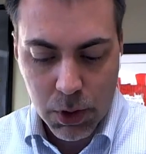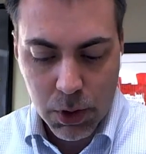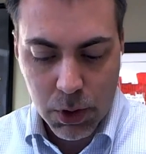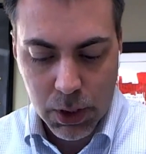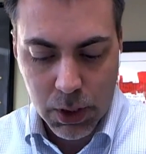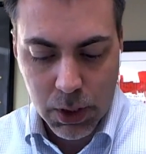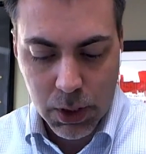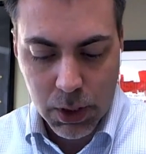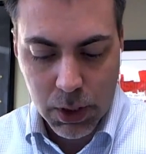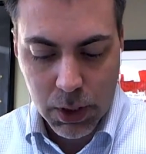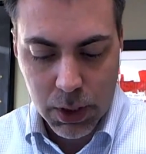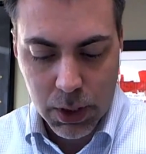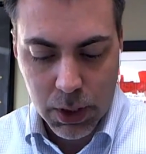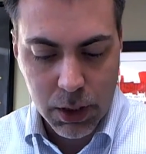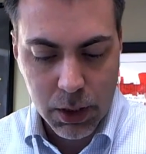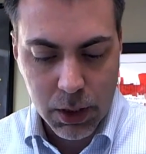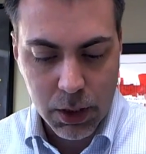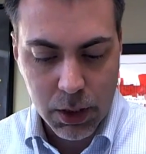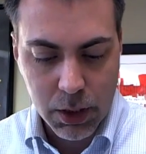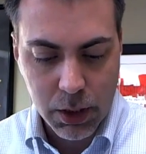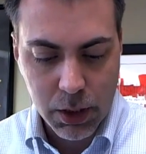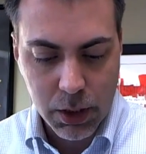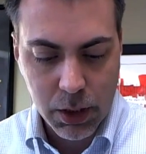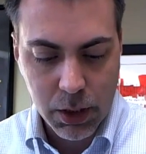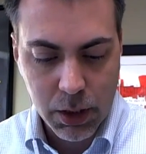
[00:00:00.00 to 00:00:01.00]

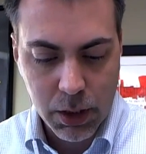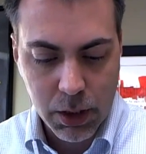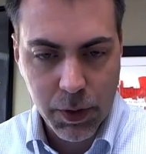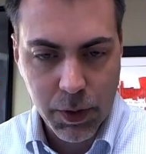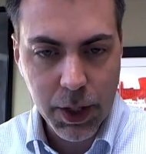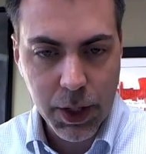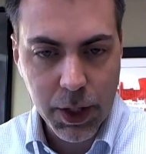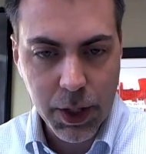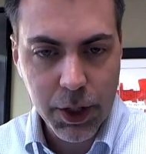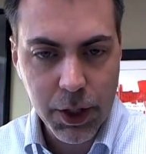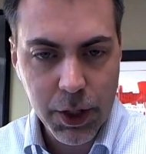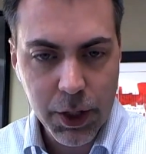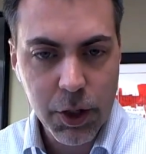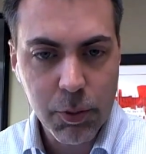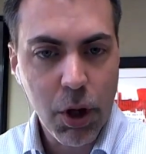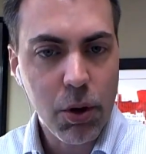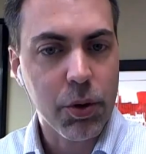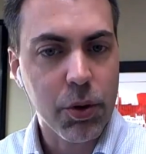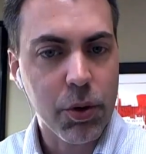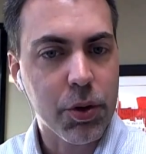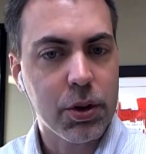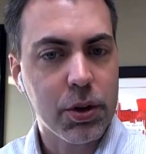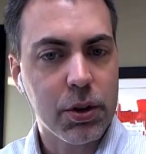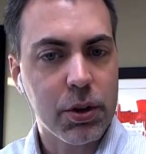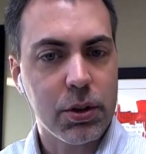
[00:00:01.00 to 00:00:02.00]
Well, thank you
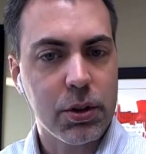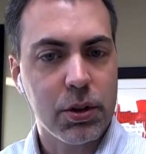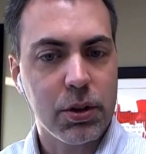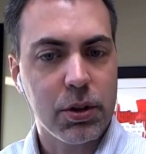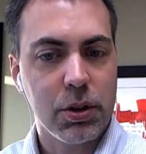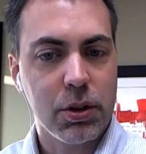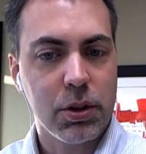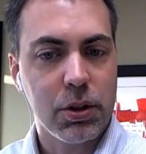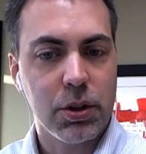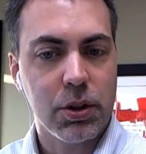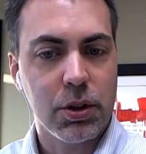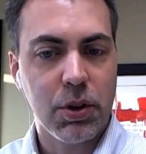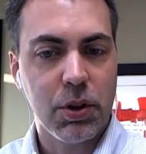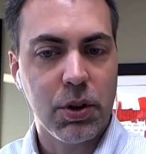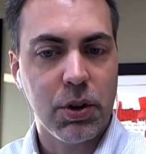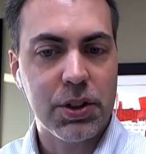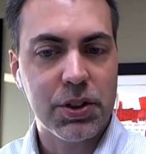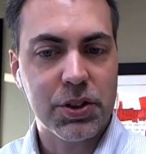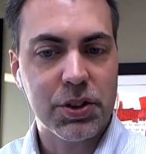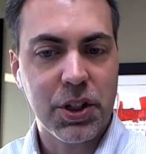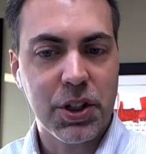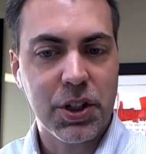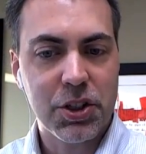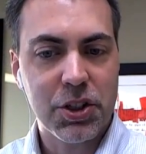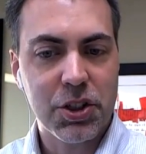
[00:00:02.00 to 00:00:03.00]
both.
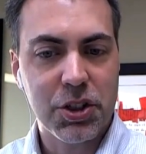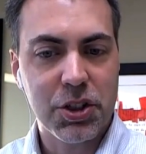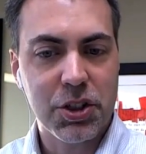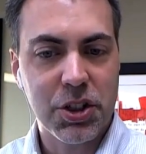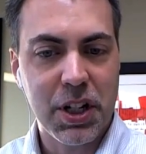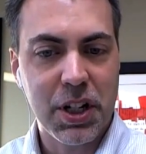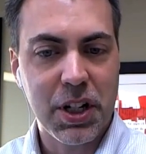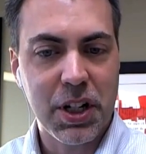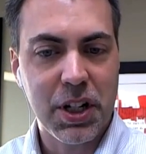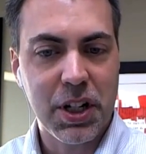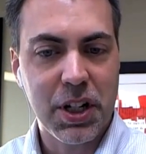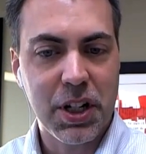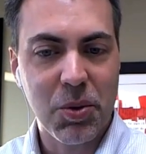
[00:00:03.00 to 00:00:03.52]
Great discussion as